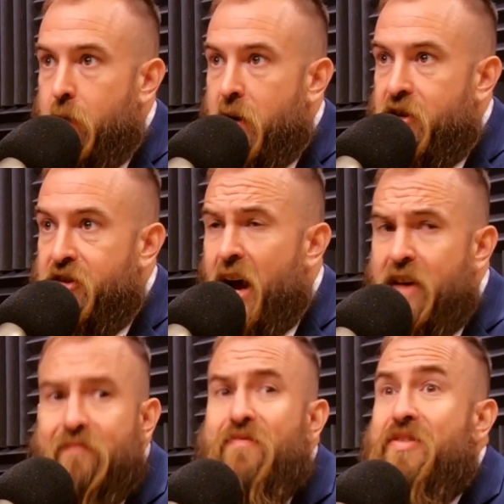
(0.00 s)
I mean, he's
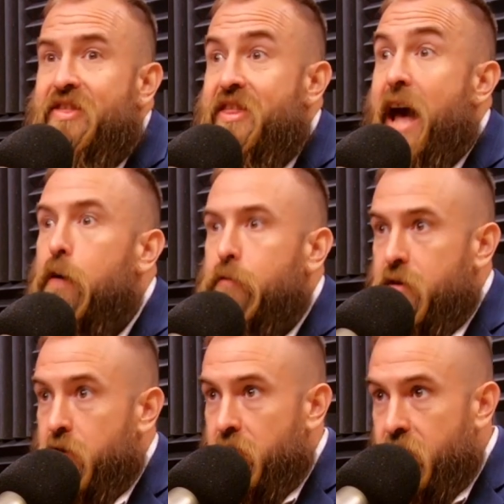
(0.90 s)
got
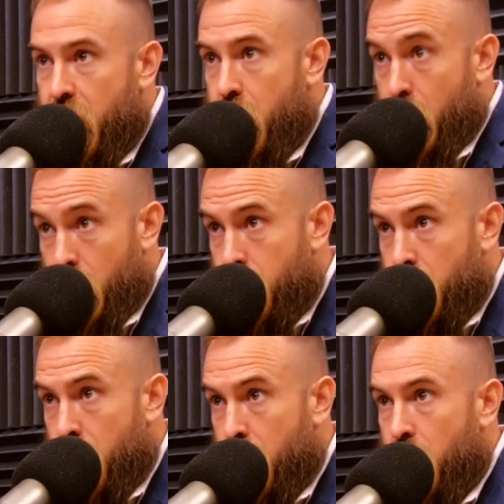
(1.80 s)
thousands of
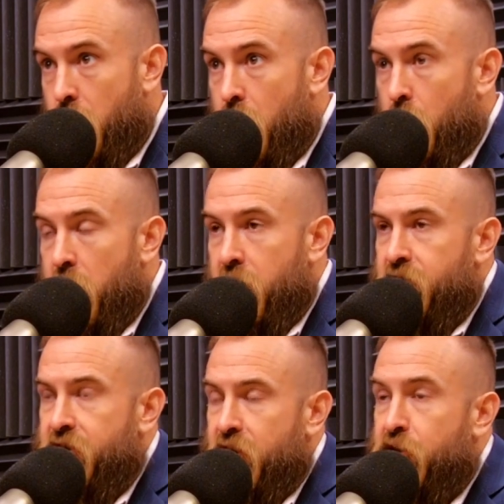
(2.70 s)
videos, and
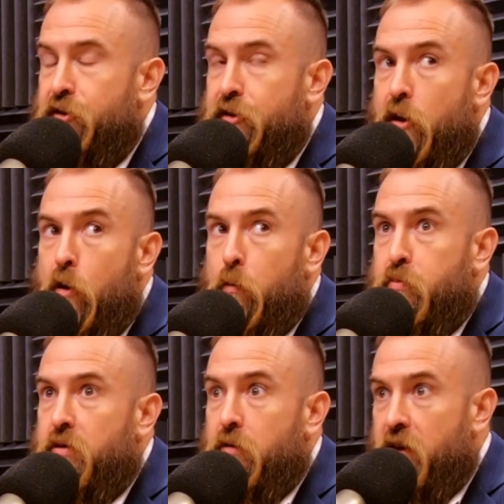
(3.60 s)
he's just so
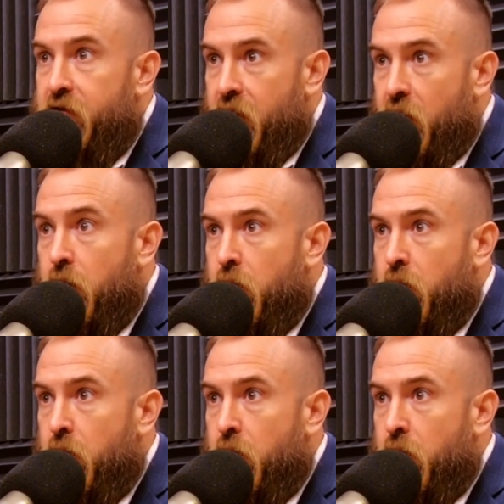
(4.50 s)
prolific.